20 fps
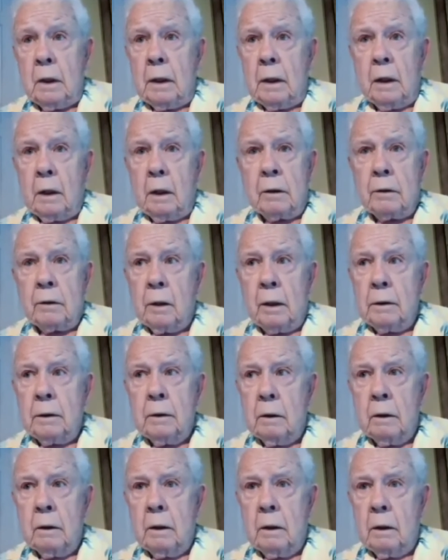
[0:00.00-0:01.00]
And I thought,
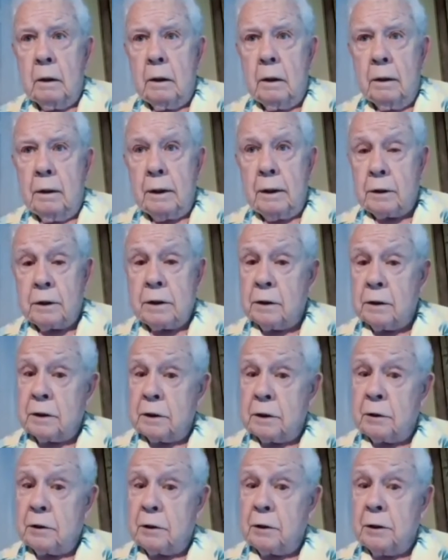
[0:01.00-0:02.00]
this
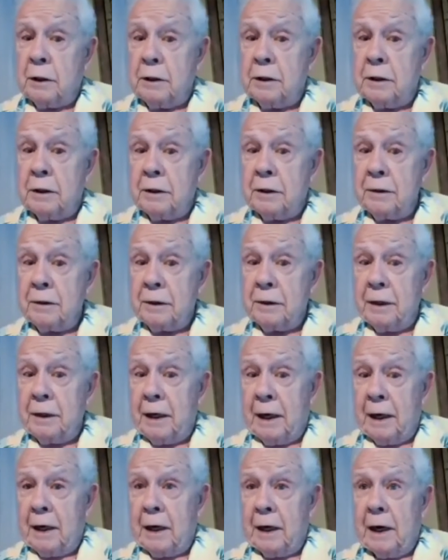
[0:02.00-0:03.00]
isn't good.
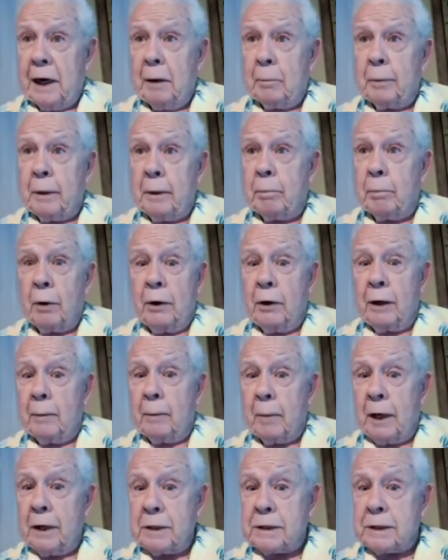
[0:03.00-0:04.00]
I'll be
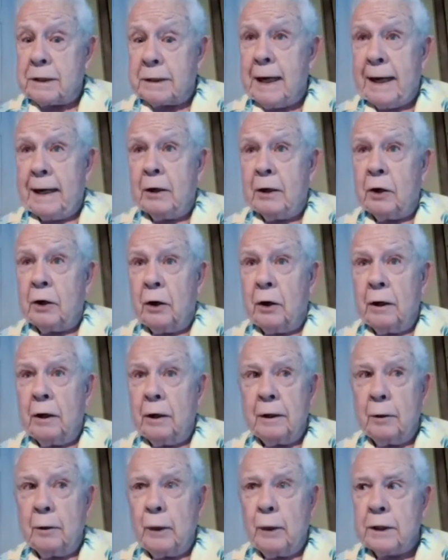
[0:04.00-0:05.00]
burning my SAG
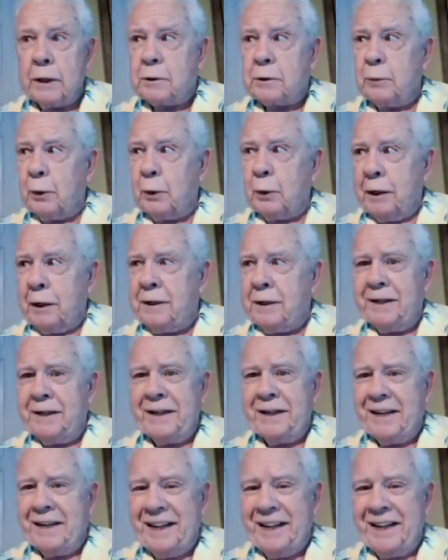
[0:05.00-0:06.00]
card in Westwood.
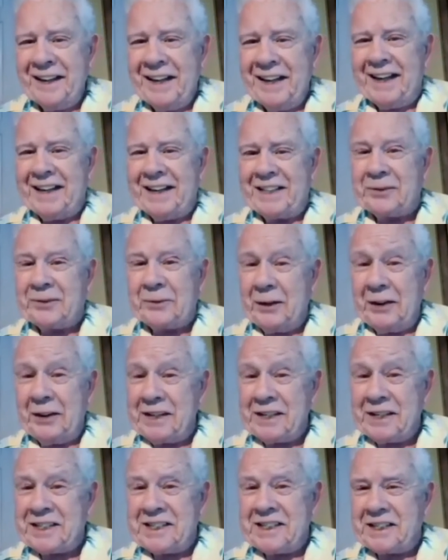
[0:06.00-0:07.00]
That's where
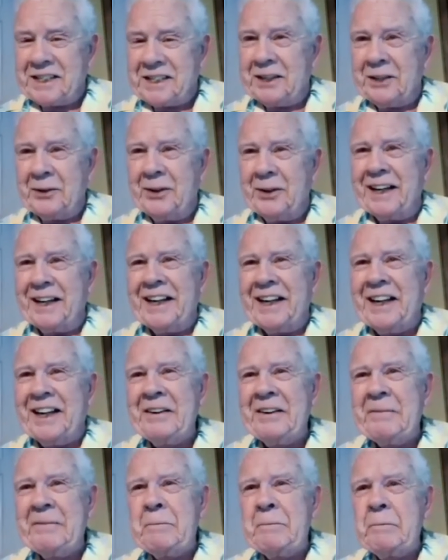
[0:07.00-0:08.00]
this is going.
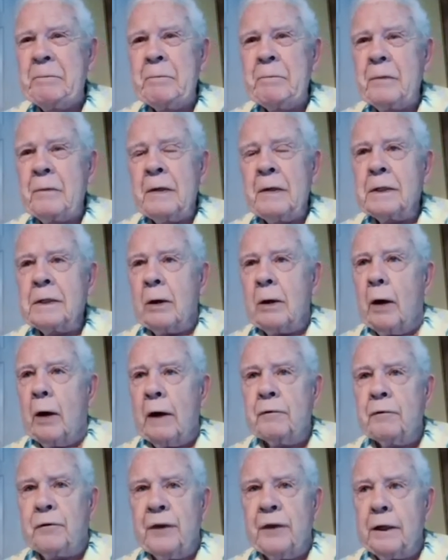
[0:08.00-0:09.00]
So
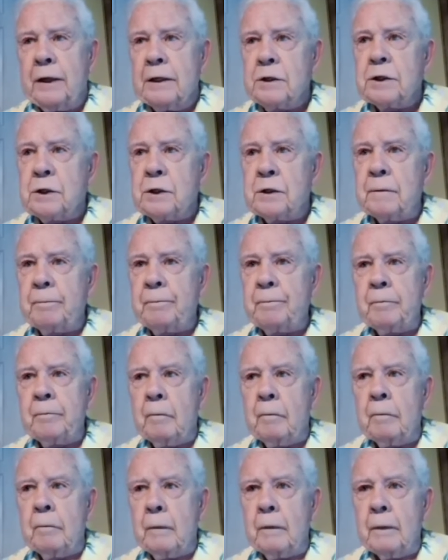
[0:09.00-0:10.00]
I finish,
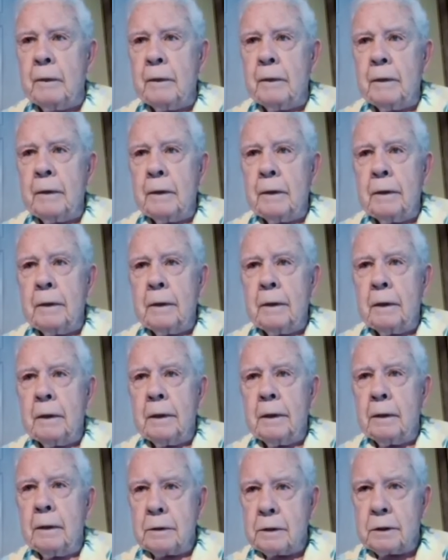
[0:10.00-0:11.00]

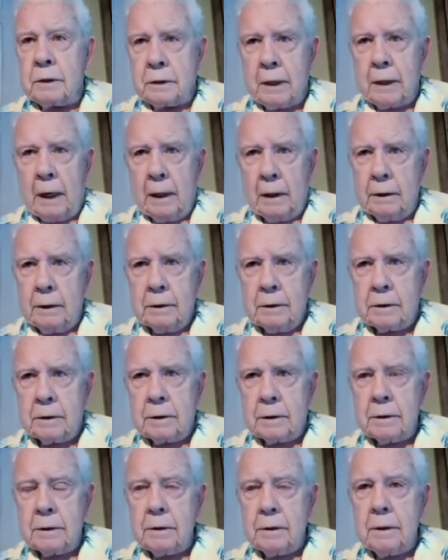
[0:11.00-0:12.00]
and there's
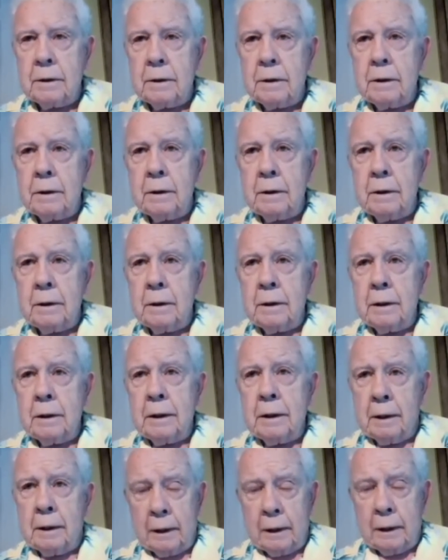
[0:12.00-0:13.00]
silence.
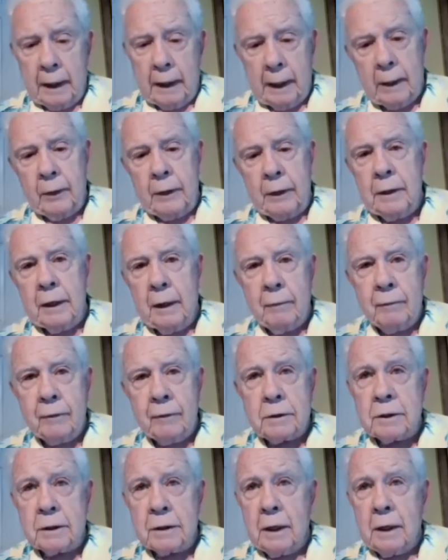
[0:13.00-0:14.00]
And then Larry
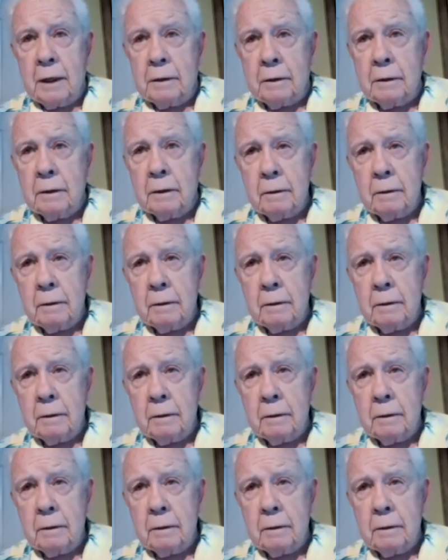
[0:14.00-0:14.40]
David said,